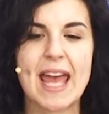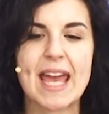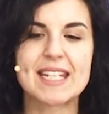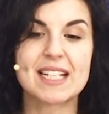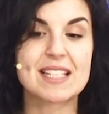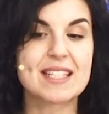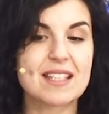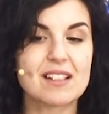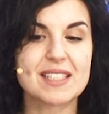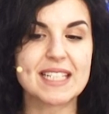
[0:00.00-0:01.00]
and a
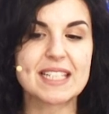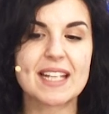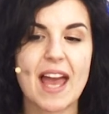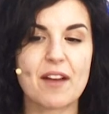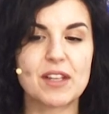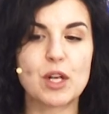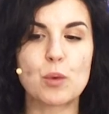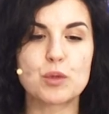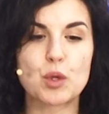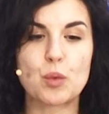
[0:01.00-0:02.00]
consultant, having
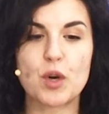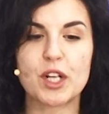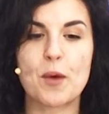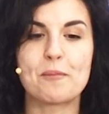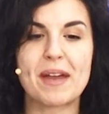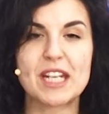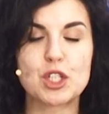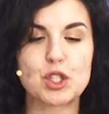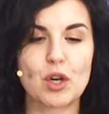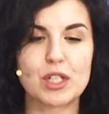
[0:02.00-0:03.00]
also worked on many
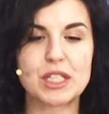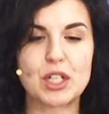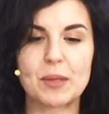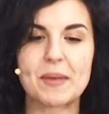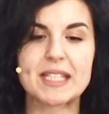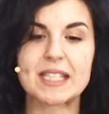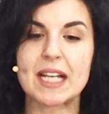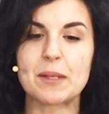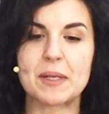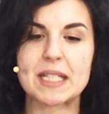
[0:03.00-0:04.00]
short-term
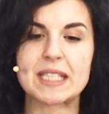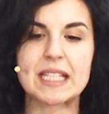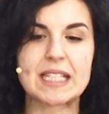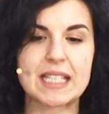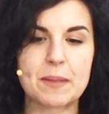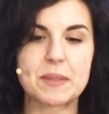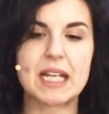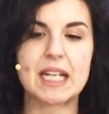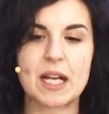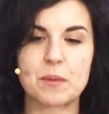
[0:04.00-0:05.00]
assignments in debt
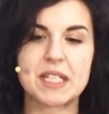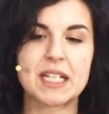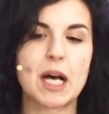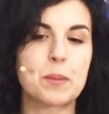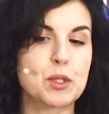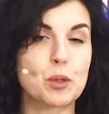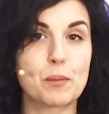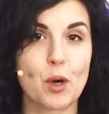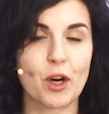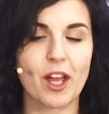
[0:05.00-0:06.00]
and equity capital
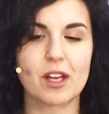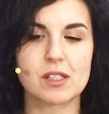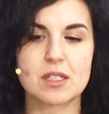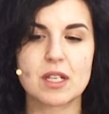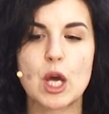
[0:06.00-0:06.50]
markets,